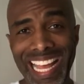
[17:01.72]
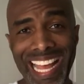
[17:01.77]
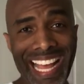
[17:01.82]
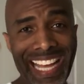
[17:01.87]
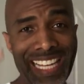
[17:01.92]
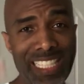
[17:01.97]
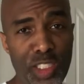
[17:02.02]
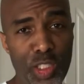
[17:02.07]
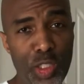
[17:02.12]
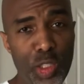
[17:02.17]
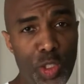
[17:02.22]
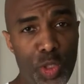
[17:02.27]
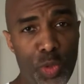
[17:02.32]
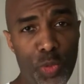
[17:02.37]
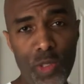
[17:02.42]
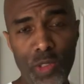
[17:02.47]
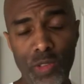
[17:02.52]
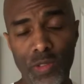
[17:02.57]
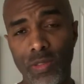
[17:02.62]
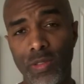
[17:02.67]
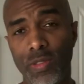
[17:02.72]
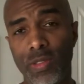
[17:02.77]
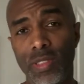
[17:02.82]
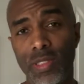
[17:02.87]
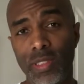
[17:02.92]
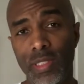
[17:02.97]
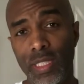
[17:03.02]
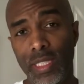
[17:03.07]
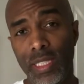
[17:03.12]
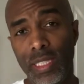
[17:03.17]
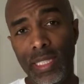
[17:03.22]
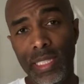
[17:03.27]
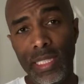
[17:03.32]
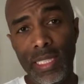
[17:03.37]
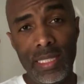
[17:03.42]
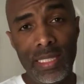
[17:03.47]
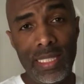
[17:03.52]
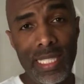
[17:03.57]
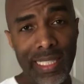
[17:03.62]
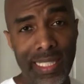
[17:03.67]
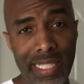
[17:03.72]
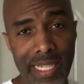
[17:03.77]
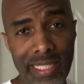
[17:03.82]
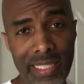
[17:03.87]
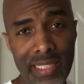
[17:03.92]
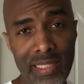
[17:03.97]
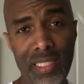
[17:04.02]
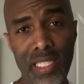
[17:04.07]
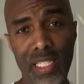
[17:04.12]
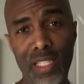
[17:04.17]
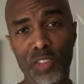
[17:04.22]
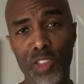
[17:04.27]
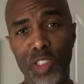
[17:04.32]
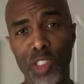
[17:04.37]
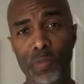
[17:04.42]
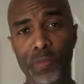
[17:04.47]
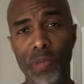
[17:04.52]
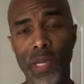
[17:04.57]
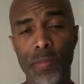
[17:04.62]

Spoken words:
As usual, take care of yourselves, good